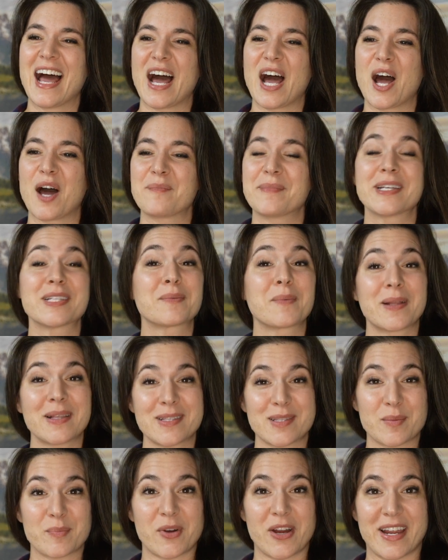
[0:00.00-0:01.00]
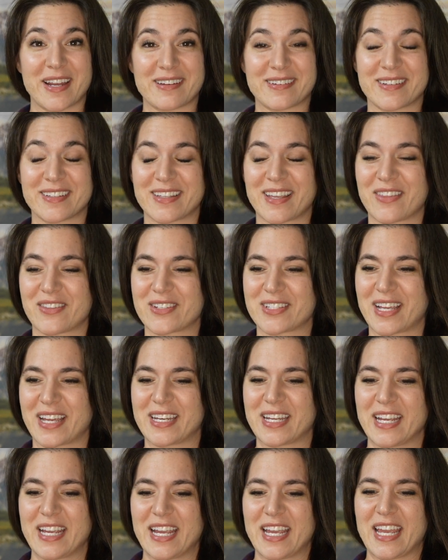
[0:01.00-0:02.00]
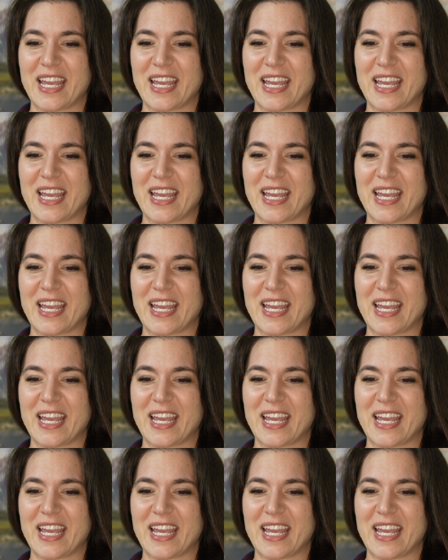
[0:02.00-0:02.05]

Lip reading: as well as the brake on the other side.